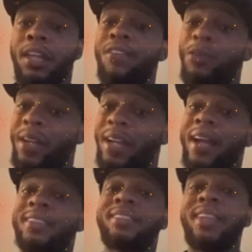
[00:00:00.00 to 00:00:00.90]
Even when I
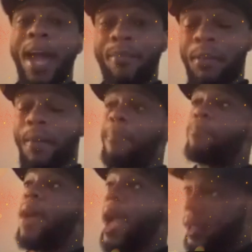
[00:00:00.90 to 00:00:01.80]
got stabbed in
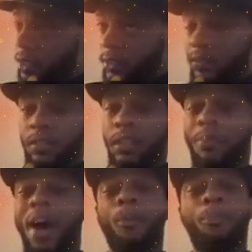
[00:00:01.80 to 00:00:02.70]
my back
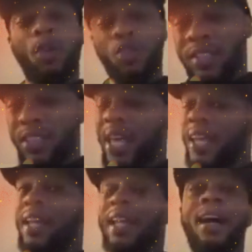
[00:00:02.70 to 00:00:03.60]
by the person
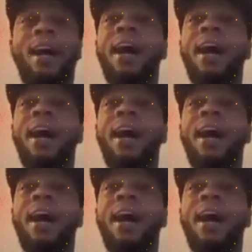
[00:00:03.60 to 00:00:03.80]
that